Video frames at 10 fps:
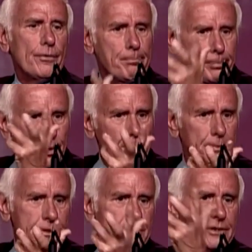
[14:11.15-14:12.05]
the
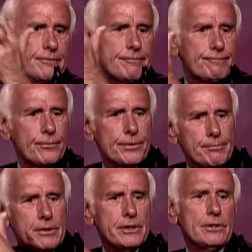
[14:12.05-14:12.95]
purpose for the
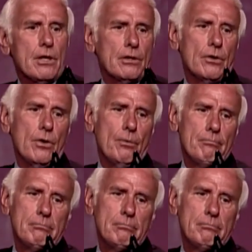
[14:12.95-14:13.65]
$1 million home.